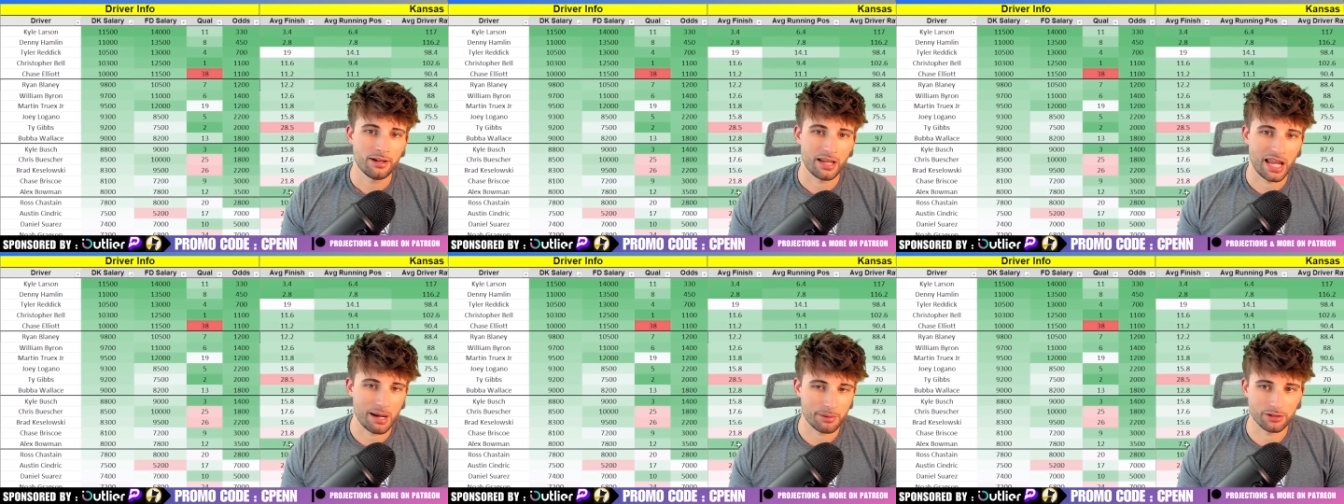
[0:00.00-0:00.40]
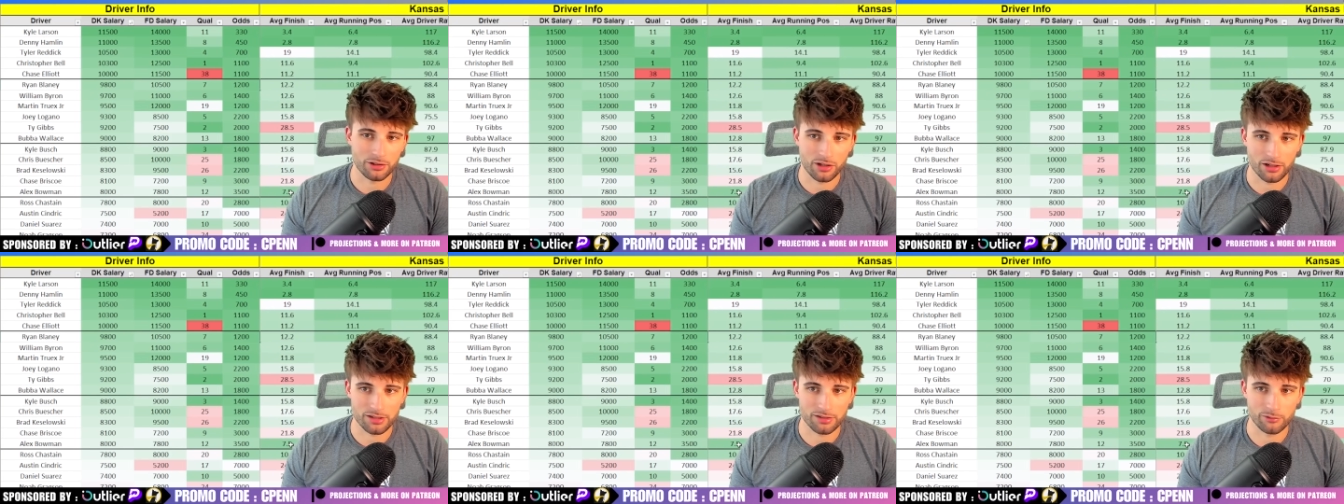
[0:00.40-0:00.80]
Hamlin and
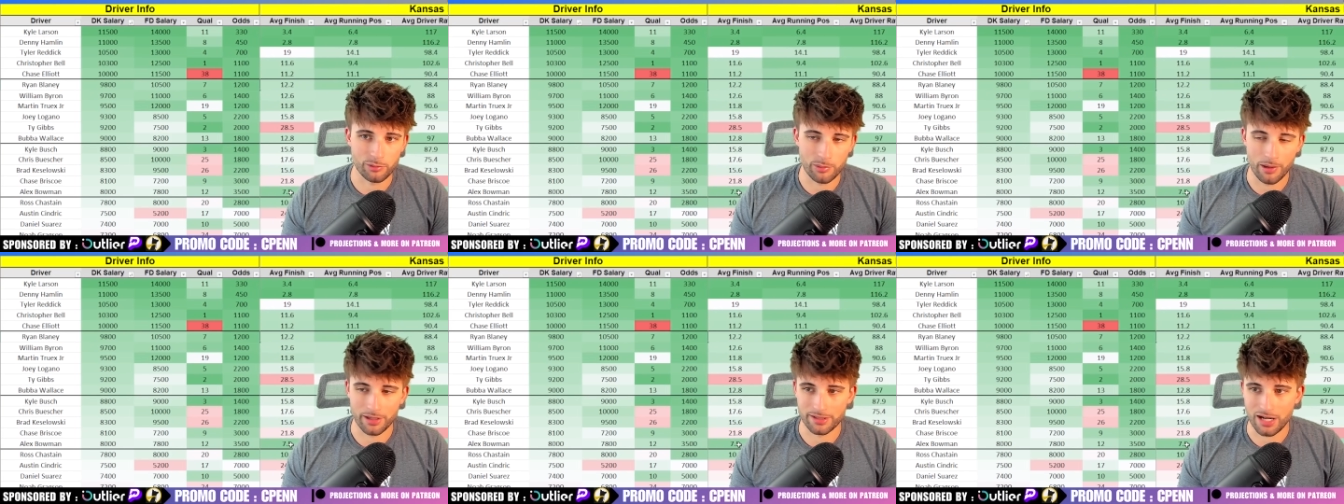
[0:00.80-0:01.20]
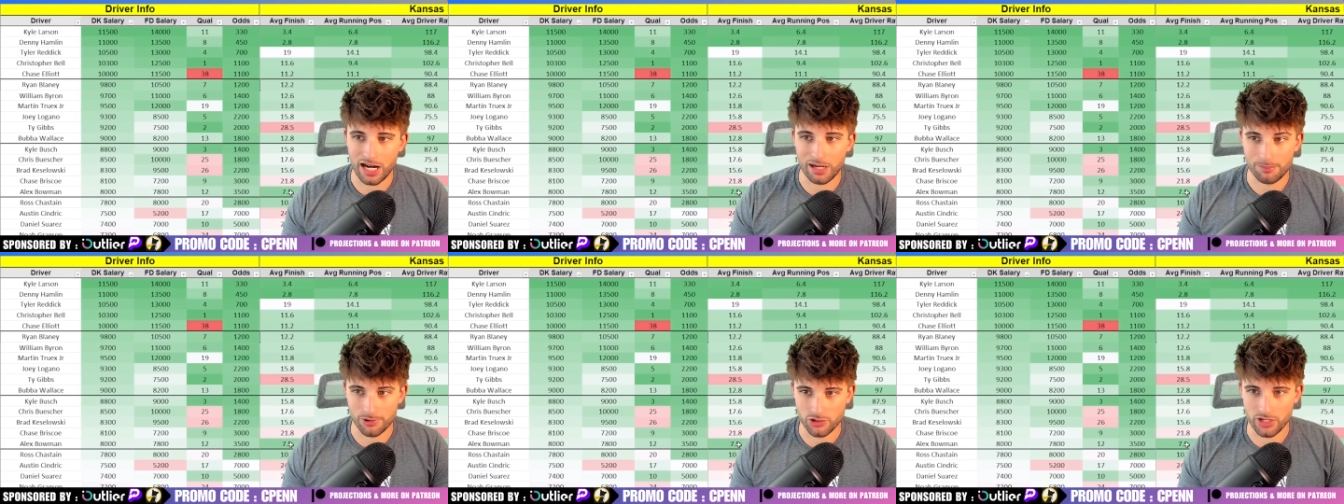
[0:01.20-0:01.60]
Larson will be my
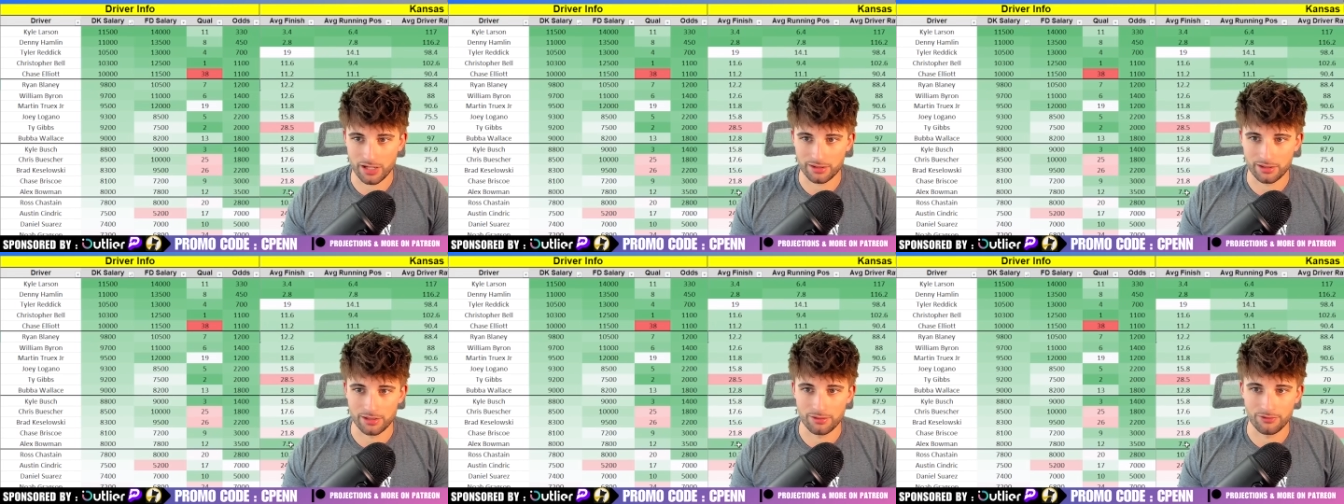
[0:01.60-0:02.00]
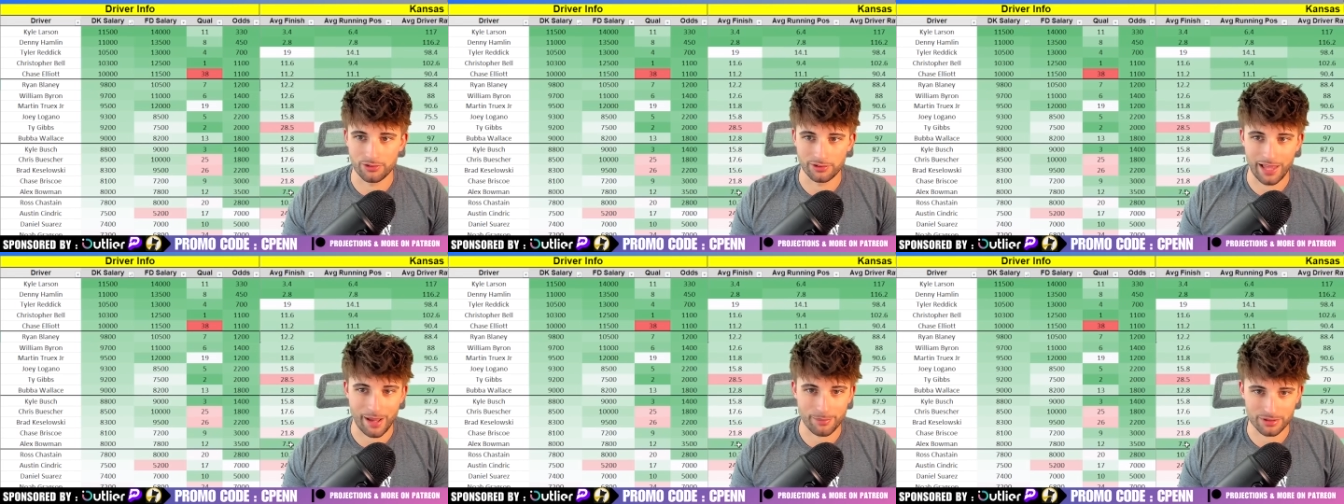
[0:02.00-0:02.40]
top projected for
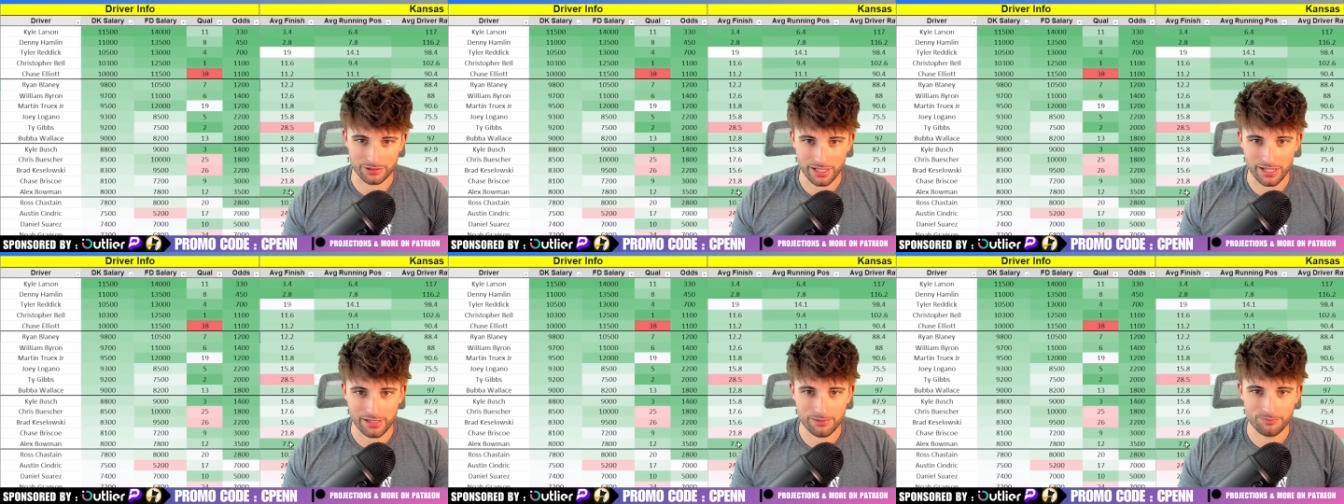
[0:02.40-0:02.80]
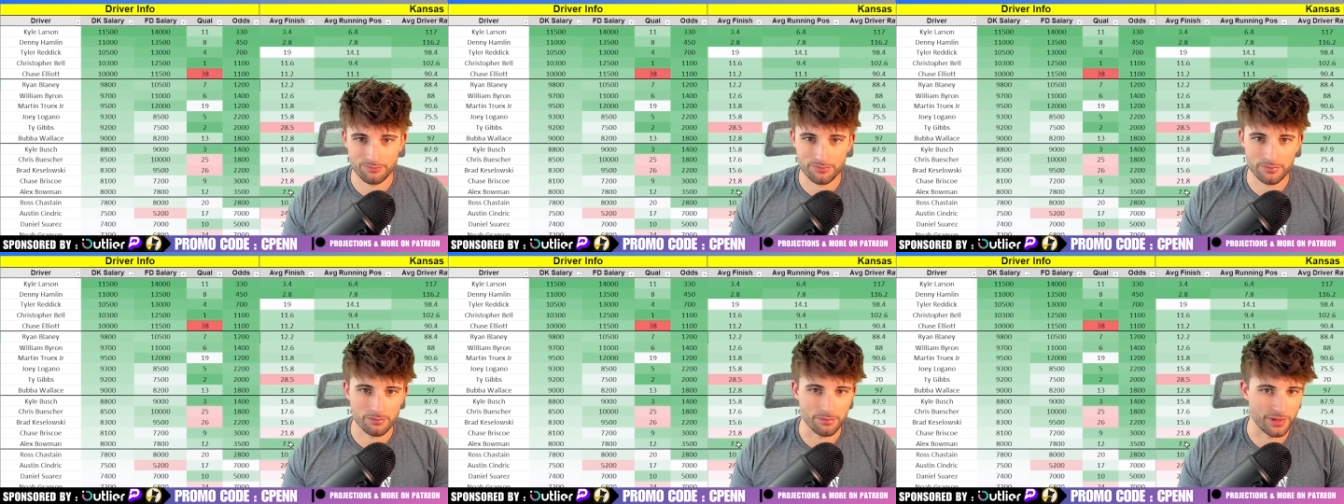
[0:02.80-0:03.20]
laps led,
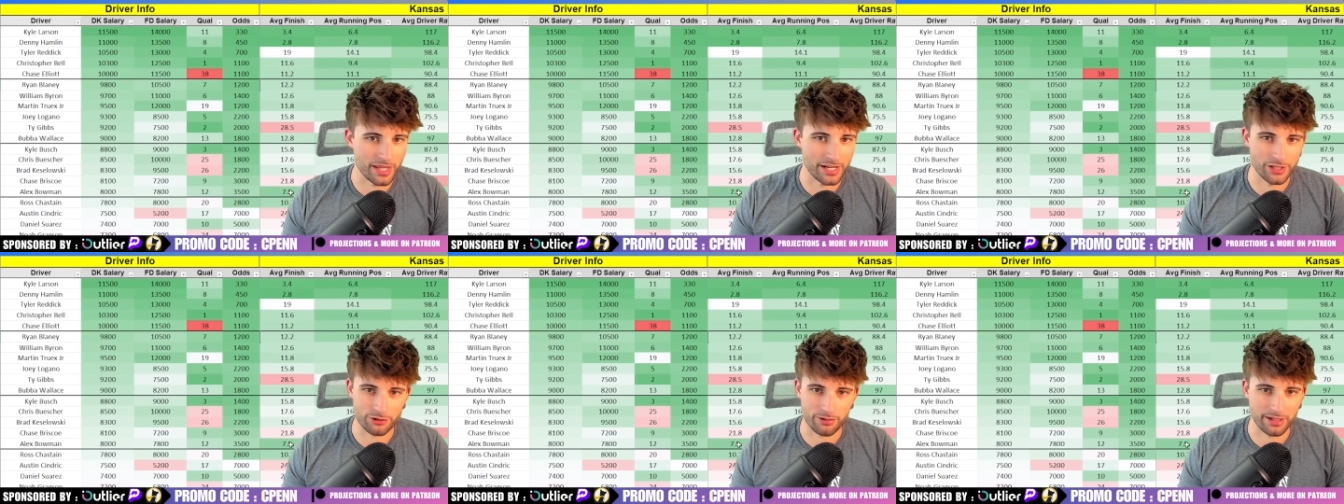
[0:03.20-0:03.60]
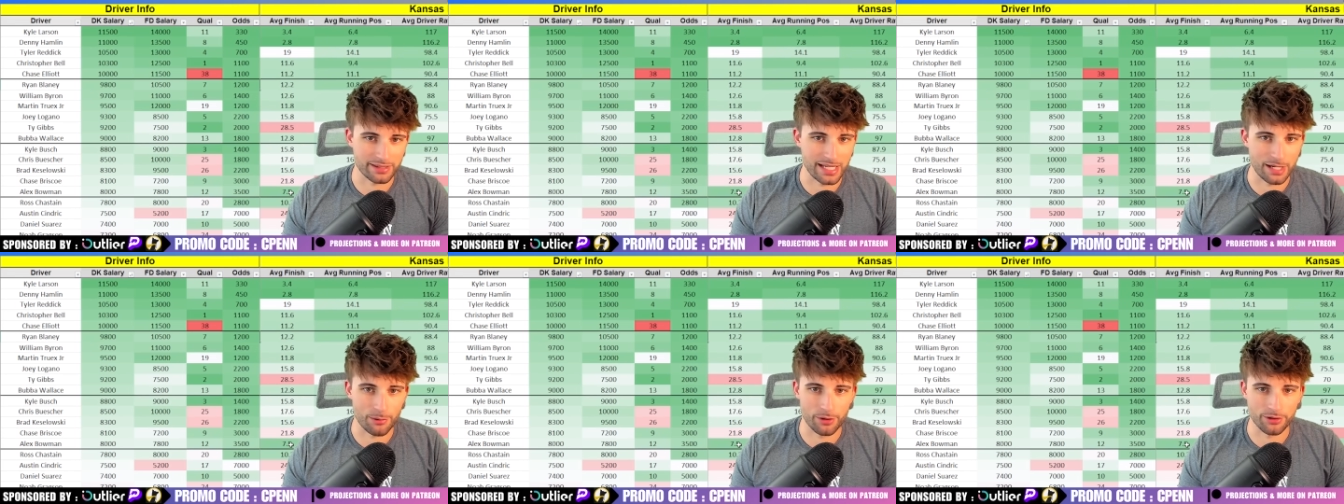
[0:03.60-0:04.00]
but then it's right
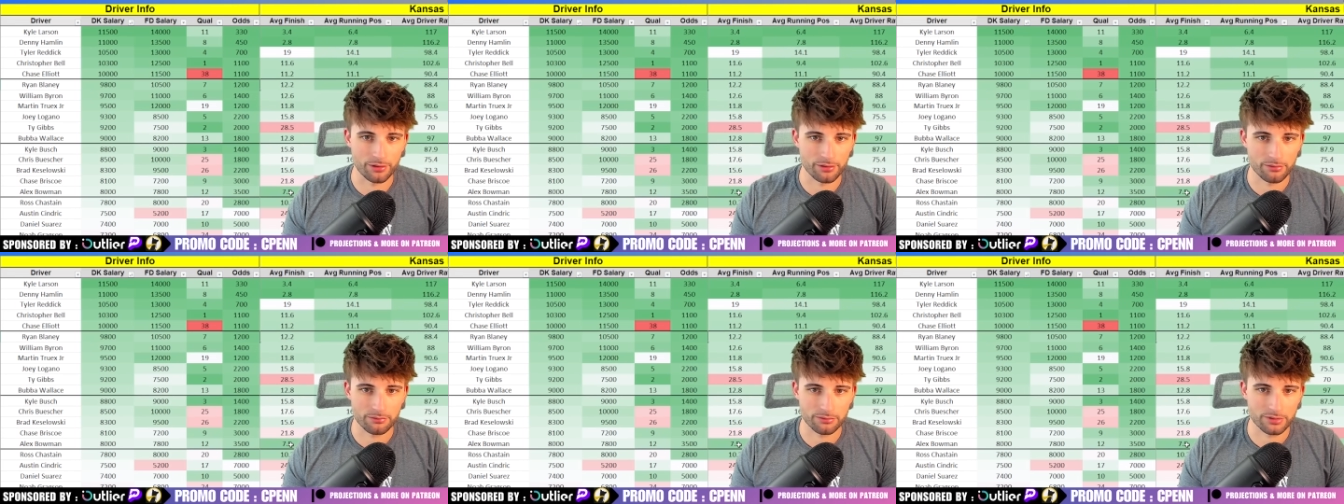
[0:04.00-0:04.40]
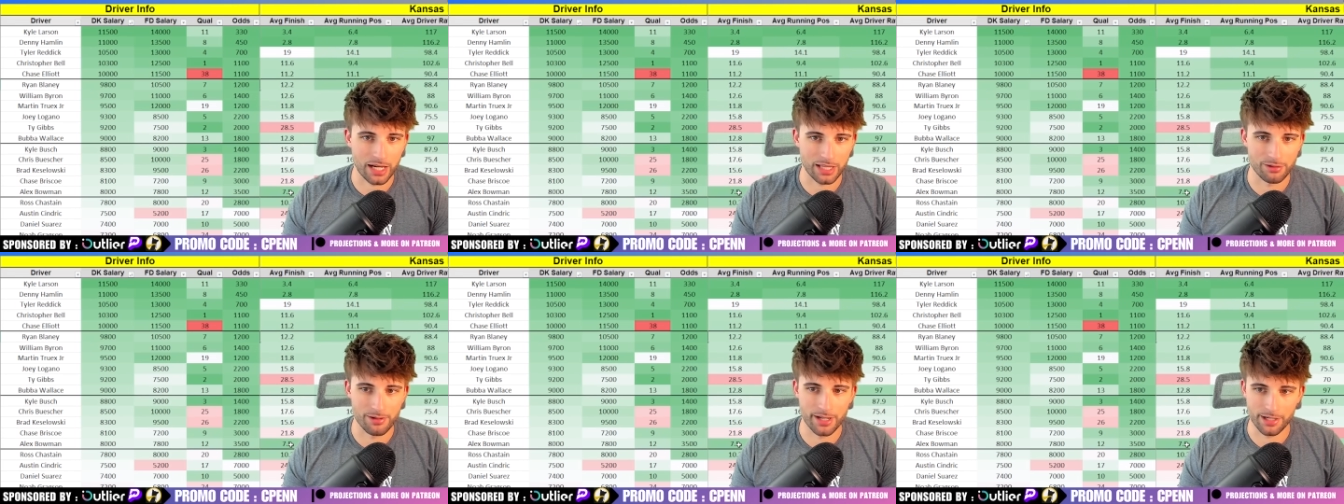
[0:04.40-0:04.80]
there with
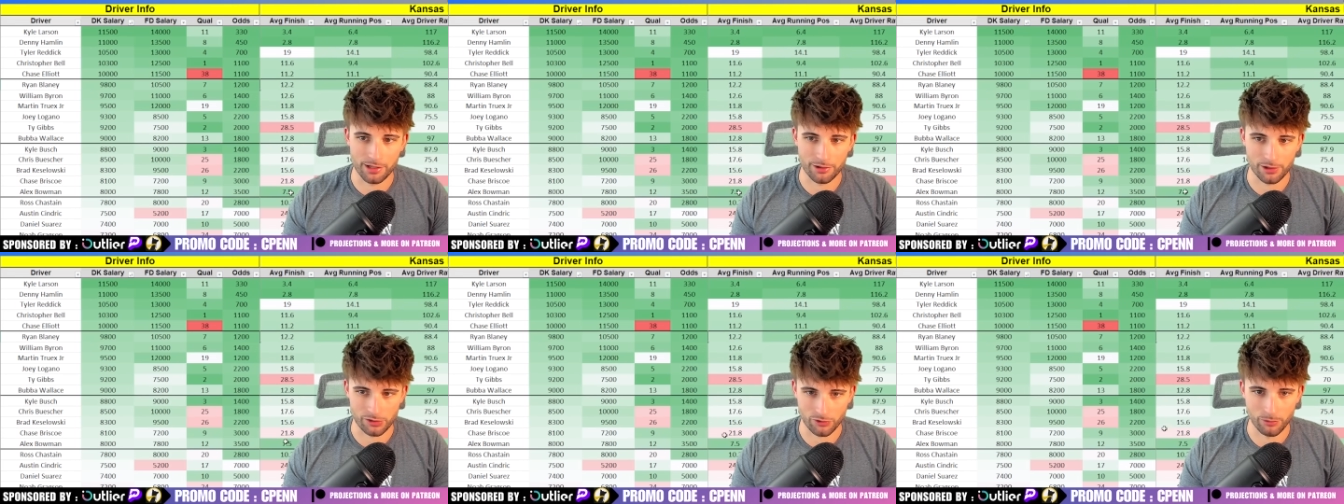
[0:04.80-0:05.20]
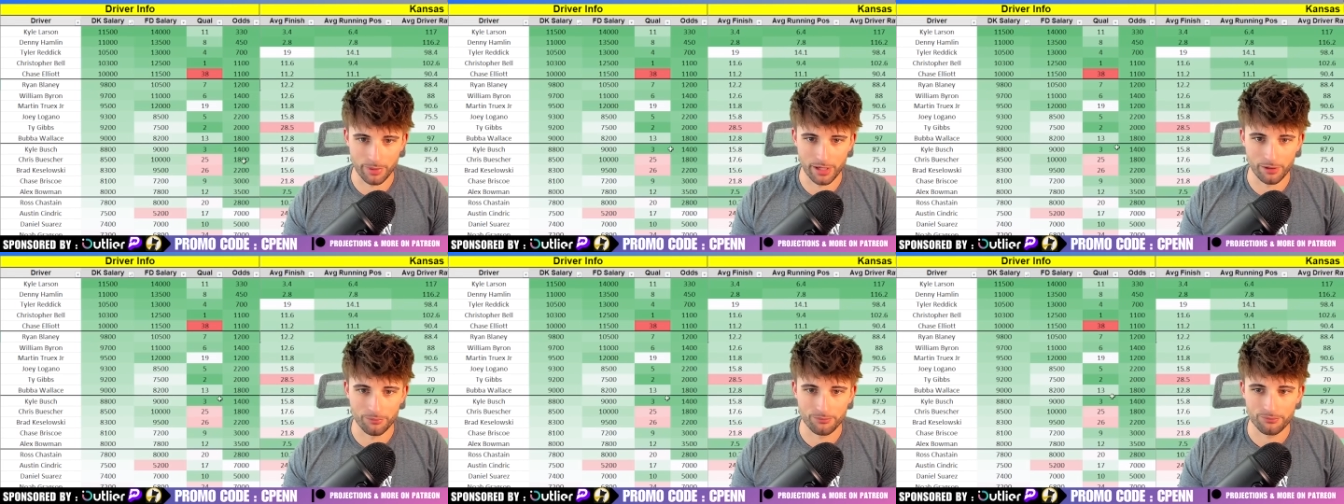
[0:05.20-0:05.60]
Tyler Reddick and Christopher
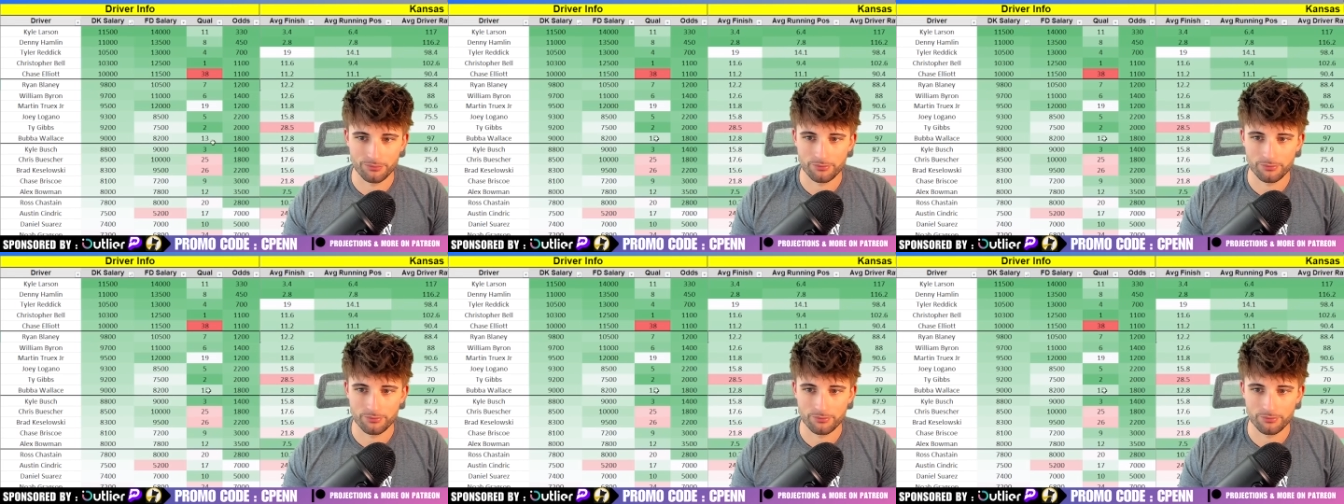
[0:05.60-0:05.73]
Bell.